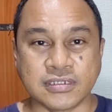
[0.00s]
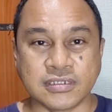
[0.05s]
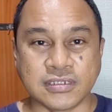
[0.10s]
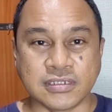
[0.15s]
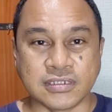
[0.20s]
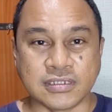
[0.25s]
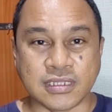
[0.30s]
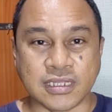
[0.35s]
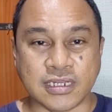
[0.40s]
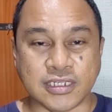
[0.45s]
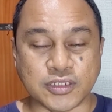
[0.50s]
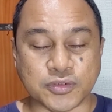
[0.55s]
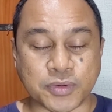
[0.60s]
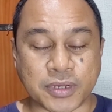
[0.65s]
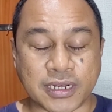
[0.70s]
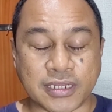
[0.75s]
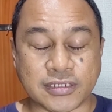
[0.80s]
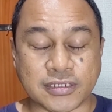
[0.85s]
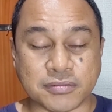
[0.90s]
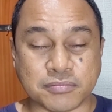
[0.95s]
That is why it
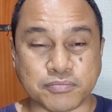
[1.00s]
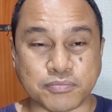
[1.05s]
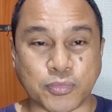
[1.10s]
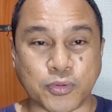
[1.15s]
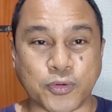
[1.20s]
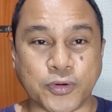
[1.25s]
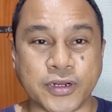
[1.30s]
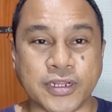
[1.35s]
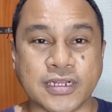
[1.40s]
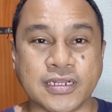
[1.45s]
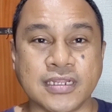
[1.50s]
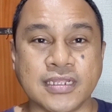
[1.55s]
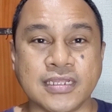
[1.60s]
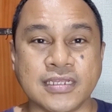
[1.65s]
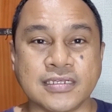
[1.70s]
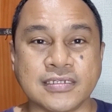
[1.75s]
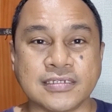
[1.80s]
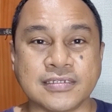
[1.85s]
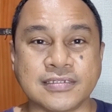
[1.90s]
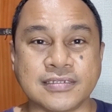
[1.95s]
is important
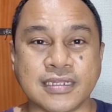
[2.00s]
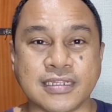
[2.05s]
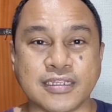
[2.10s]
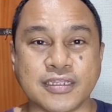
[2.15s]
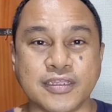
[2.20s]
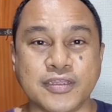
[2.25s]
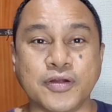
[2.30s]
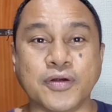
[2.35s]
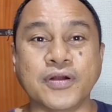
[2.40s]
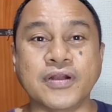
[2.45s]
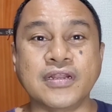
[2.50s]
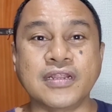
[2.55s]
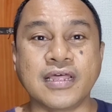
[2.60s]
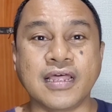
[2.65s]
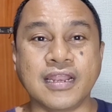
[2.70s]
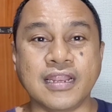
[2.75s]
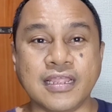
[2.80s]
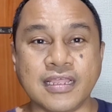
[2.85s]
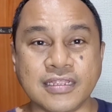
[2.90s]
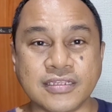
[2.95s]
that your
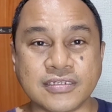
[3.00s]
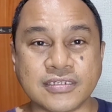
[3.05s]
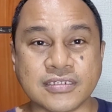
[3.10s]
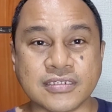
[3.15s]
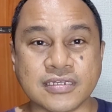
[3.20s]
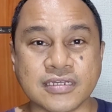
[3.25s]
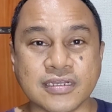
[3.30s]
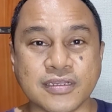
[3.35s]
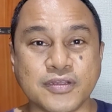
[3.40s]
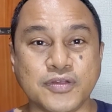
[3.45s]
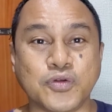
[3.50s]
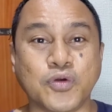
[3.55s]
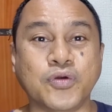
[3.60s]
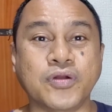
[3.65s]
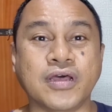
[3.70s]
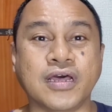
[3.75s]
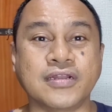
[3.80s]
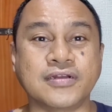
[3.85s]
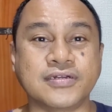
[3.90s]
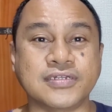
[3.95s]
knowledge, your
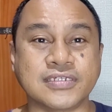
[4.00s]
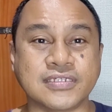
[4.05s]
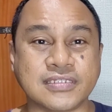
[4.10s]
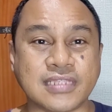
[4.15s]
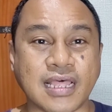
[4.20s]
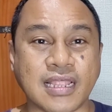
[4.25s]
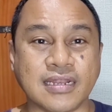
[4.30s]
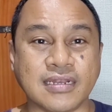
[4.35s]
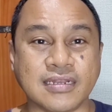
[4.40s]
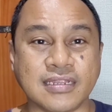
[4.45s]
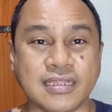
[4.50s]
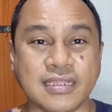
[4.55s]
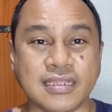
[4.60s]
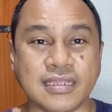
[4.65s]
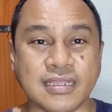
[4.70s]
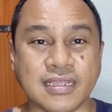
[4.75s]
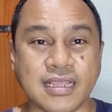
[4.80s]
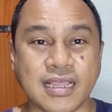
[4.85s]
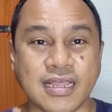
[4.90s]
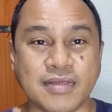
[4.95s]
understanding
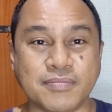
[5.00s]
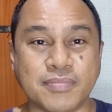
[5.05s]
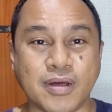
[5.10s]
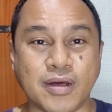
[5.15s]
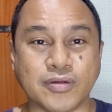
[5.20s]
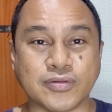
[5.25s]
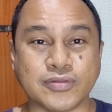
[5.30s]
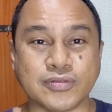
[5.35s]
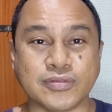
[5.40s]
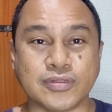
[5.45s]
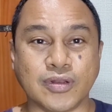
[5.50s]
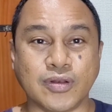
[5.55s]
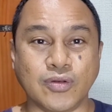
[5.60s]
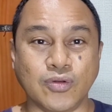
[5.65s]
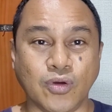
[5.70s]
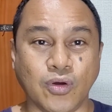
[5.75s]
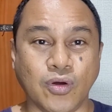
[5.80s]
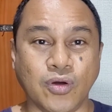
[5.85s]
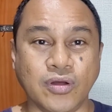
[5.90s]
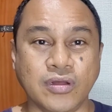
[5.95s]
about the
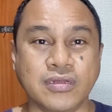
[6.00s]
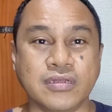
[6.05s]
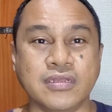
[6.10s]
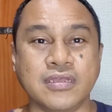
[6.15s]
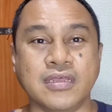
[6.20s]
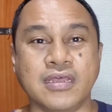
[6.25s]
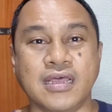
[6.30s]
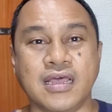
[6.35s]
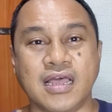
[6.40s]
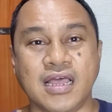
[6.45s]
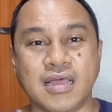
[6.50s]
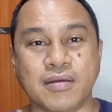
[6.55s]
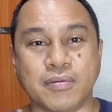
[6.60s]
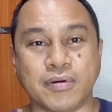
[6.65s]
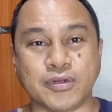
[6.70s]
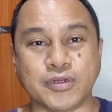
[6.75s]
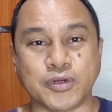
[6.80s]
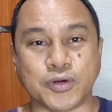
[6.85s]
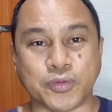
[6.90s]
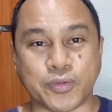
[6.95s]
law,
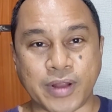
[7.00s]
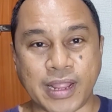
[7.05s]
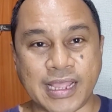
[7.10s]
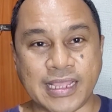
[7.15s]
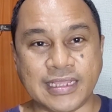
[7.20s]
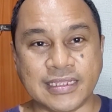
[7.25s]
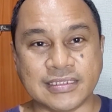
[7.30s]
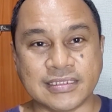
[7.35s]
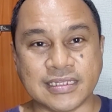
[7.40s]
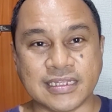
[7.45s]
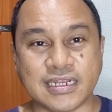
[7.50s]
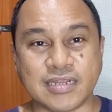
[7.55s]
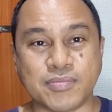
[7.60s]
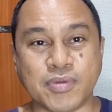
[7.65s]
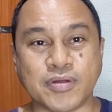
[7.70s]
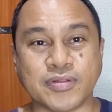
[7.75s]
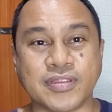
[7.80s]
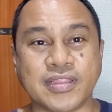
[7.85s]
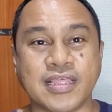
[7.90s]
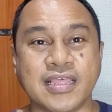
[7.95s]
about rights, and about
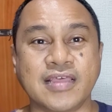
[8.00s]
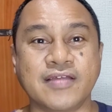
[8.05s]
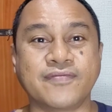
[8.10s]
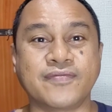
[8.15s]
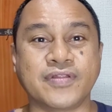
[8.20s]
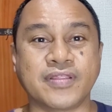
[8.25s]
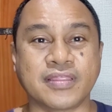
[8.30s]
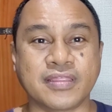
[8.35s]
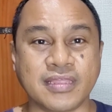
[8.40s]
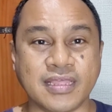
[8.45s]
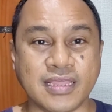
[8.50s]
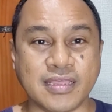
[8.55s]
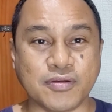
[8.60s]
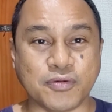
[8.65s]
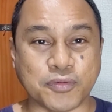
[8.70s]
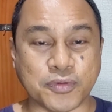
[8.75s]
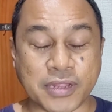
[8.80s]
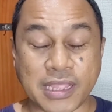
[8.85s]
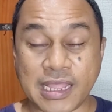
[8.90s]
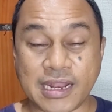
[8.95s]
everything or
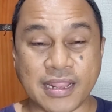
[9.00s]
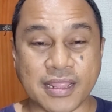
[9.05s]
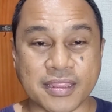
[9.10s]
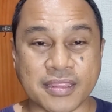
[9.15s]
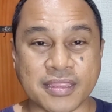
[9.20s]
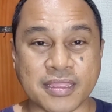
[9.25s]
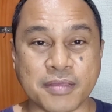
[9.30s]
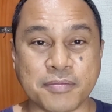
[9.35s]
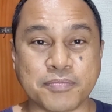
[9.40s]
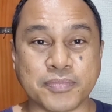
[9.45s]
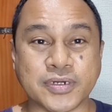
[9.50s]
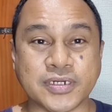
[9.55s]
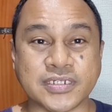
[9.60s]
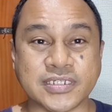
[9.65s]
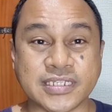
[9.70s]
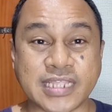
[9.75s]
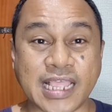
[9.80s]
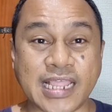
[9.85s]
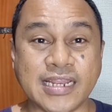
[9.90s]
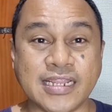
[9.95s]
anything
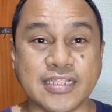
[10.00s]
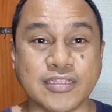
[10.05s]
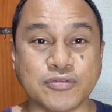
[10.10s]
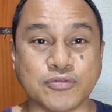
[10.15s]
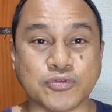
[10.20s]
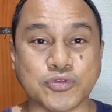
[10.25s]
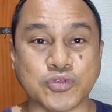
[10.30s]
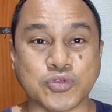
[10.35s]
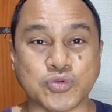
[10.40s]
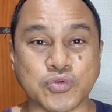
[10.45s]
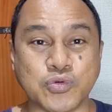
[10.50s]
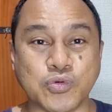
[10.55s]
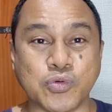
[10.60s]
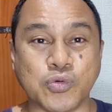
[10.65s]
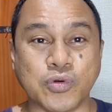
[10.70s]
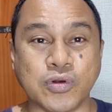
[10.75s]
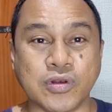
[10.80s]
pertaining to school